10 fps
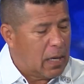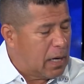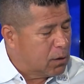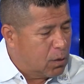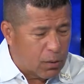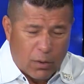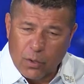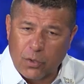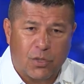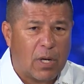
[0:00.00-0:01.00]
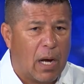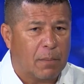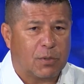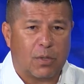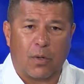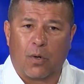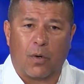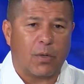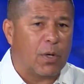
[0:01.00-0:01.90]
Uh, go to your jobs, you know, go